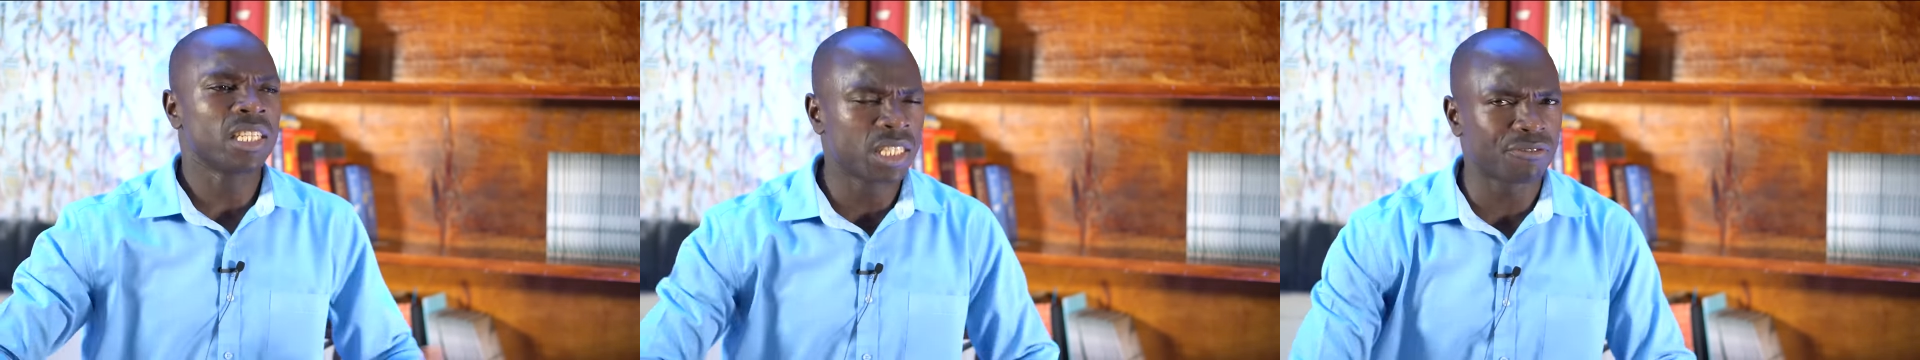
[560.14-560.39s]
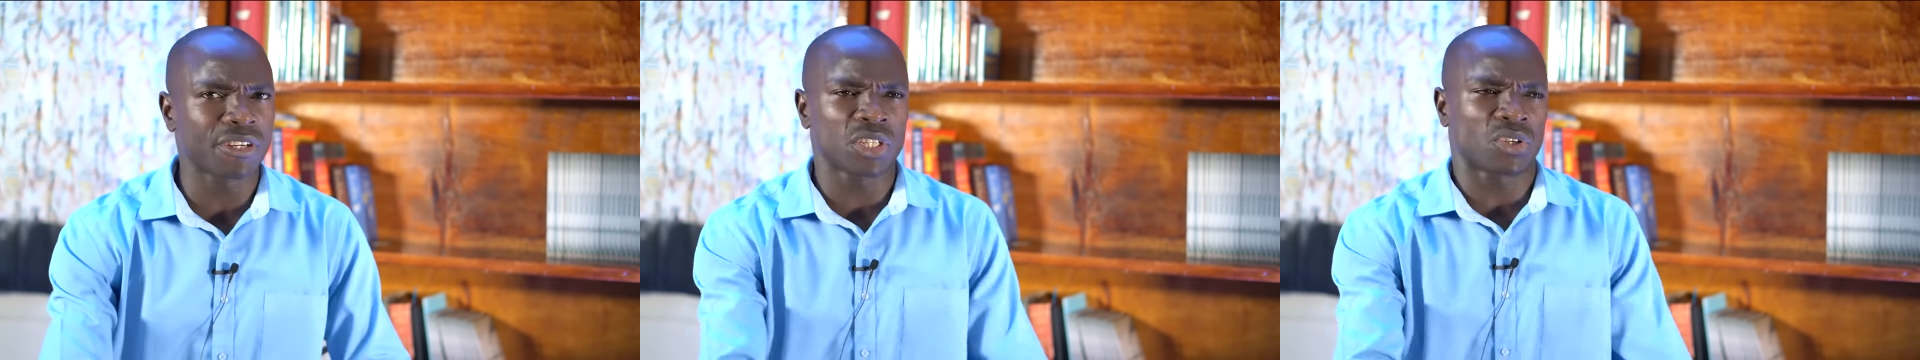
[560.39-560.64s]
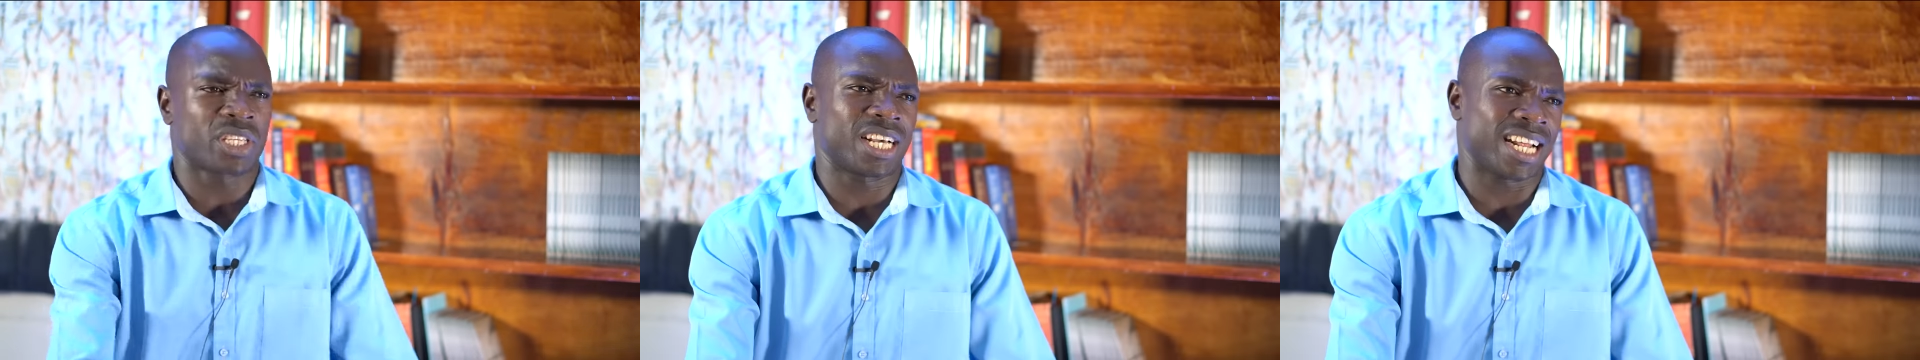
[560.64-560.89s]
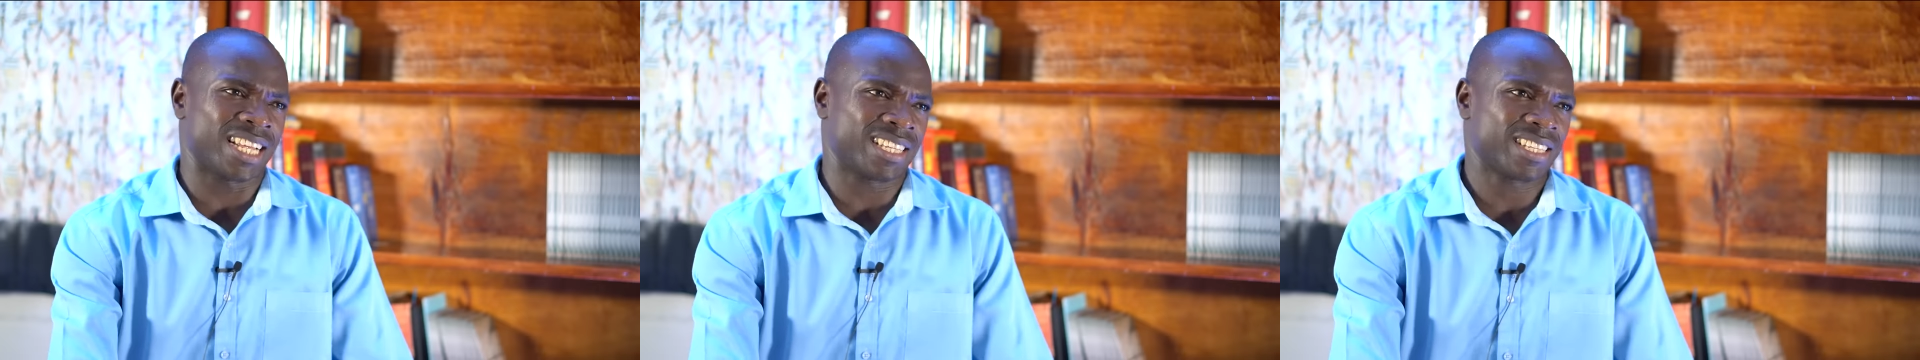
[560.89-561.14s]
different
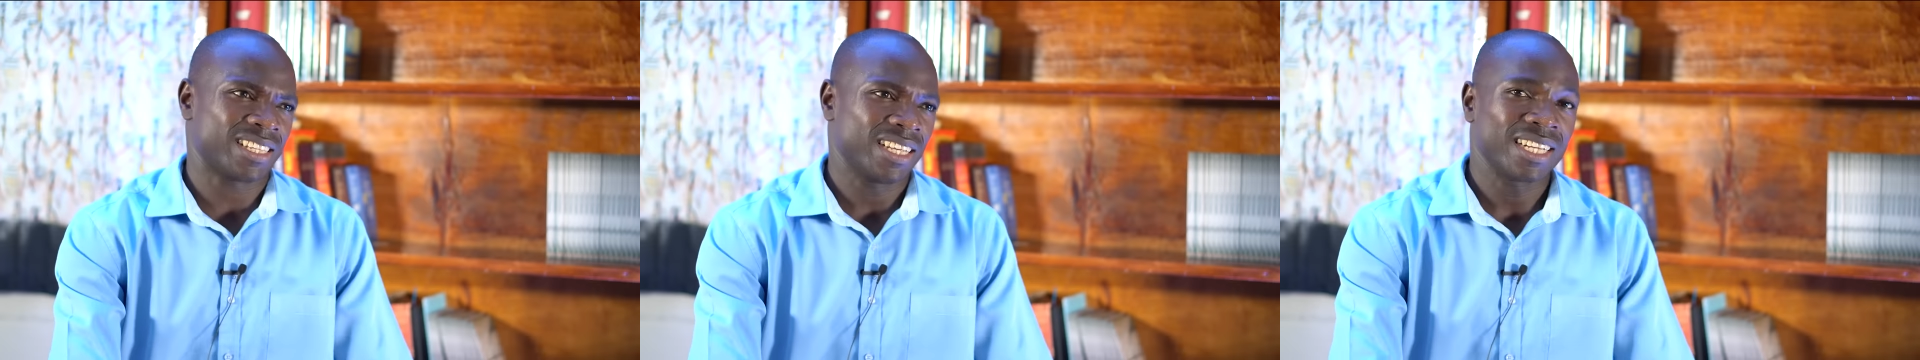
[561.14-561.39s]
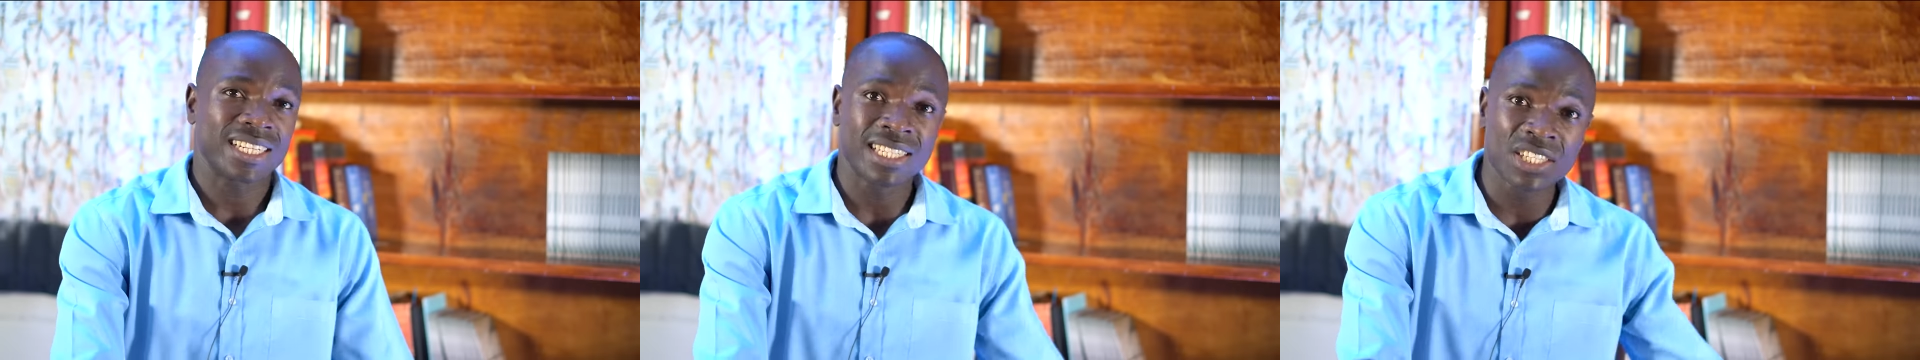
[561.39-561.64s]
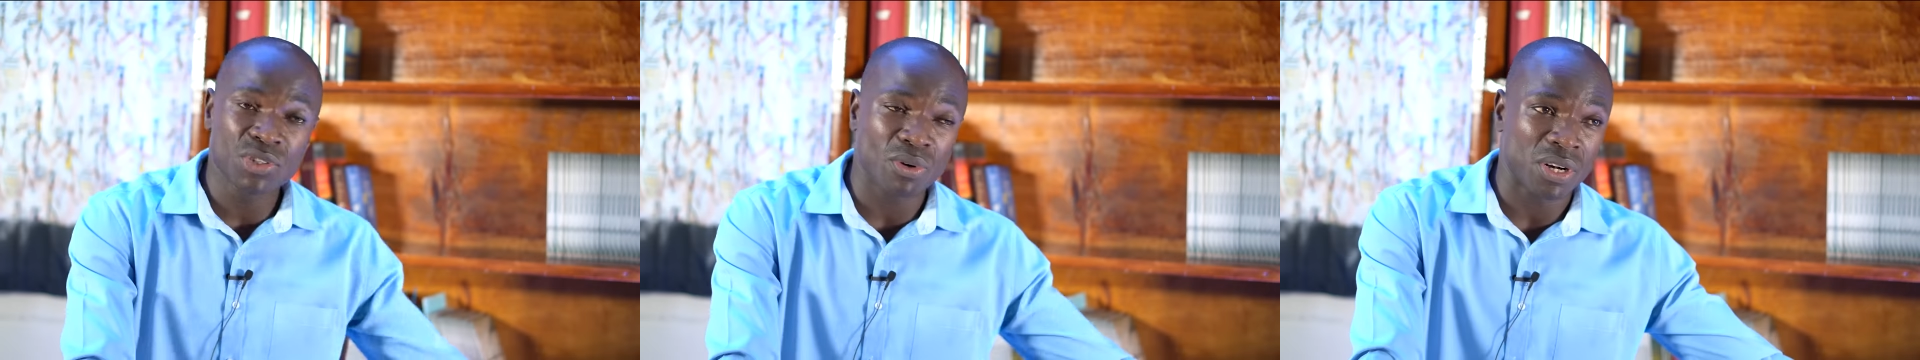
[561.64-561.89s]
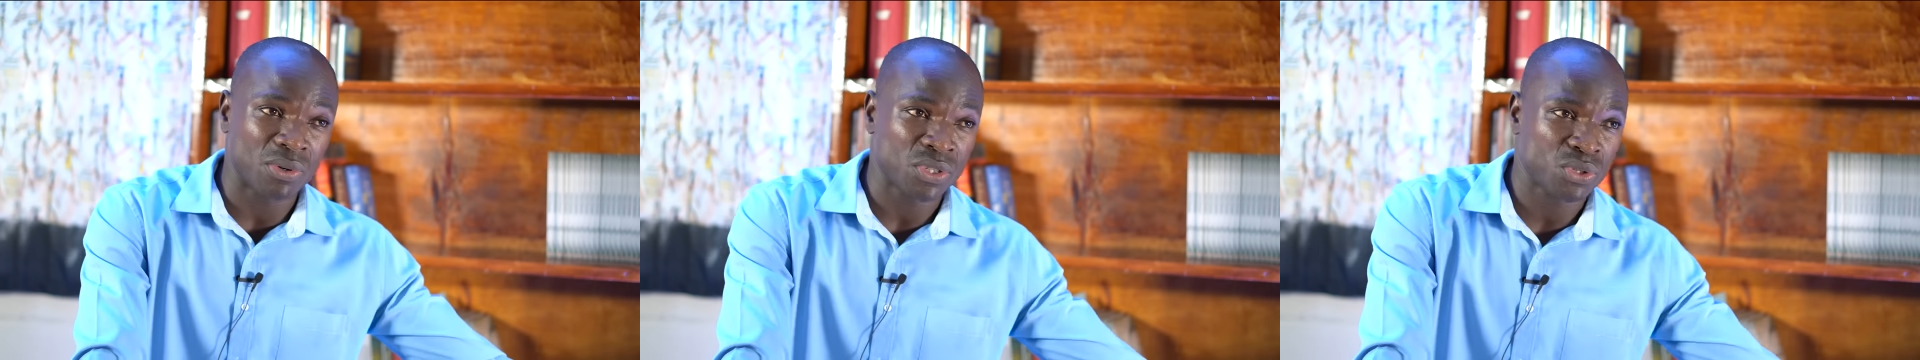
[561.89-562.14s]
torturers. This
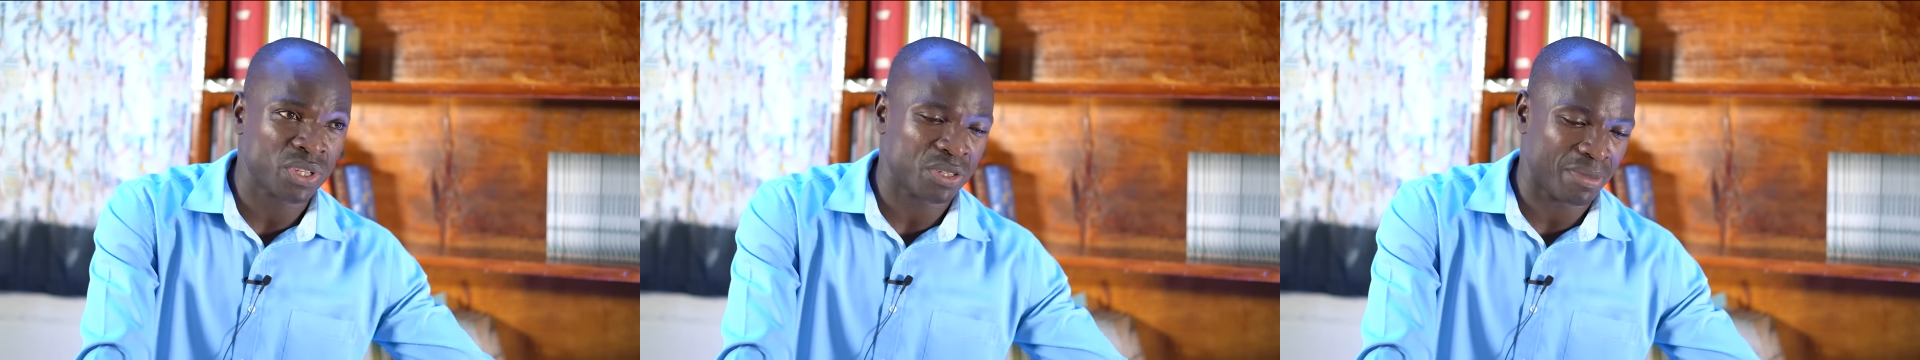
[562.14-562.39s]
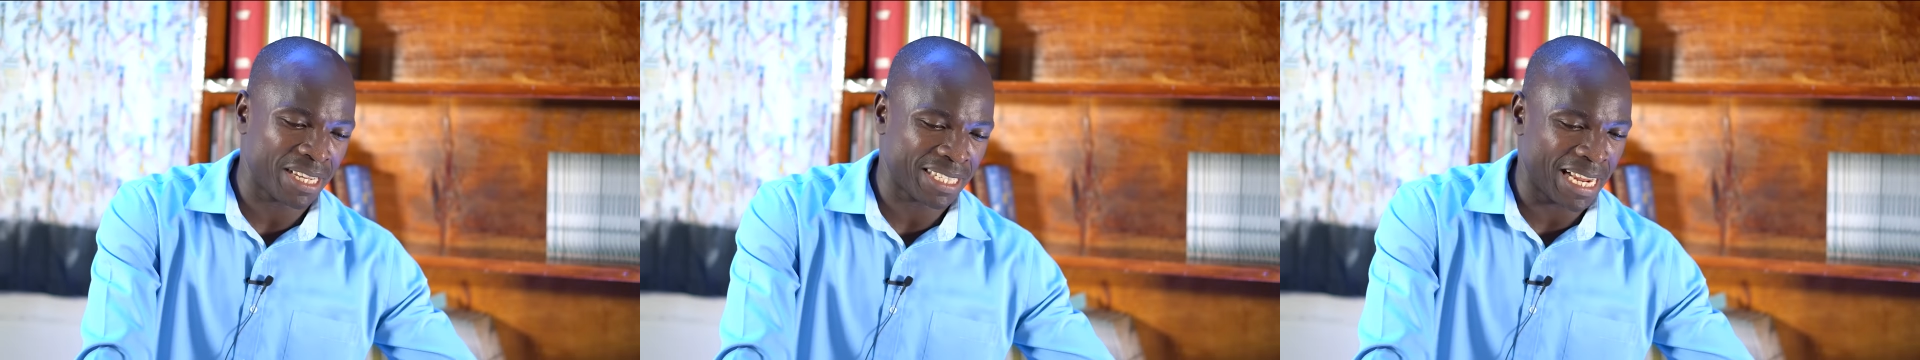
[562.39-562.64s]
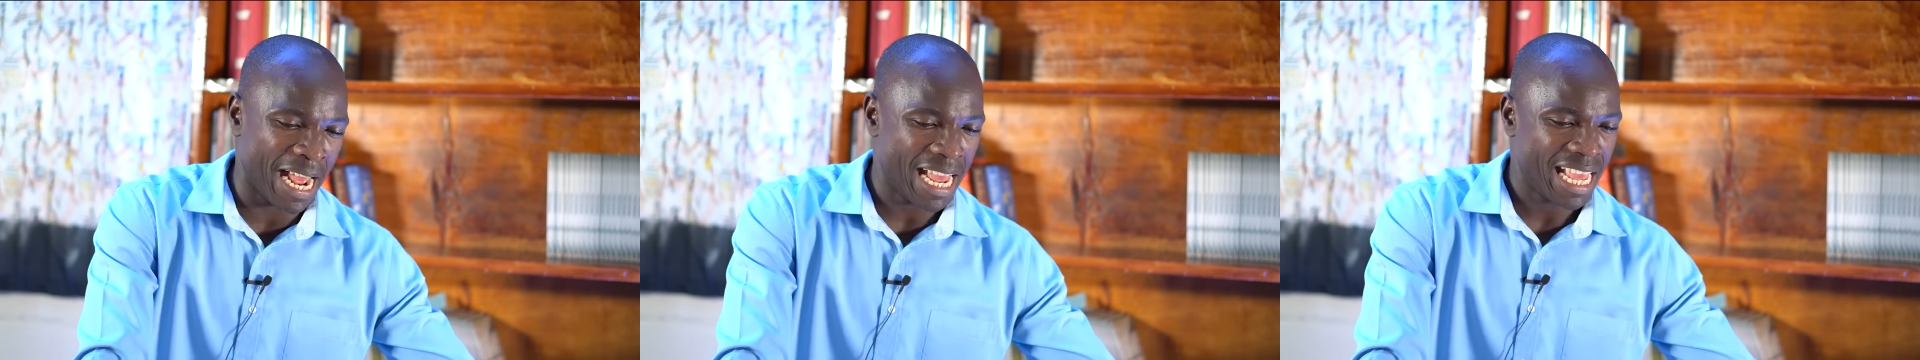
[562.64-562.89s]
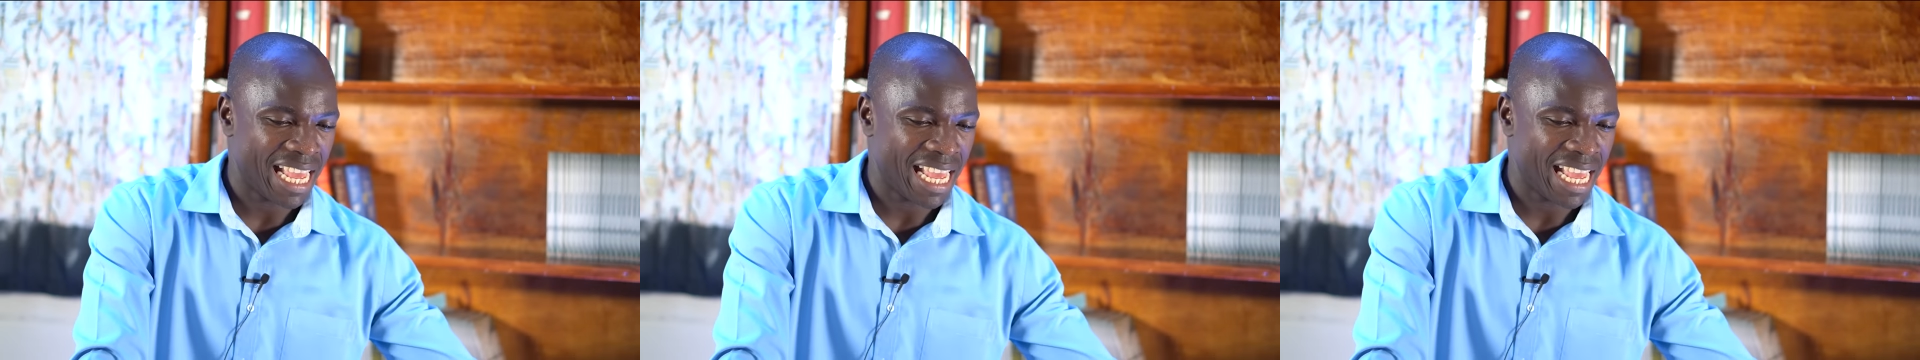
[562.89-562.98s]
one was to his master.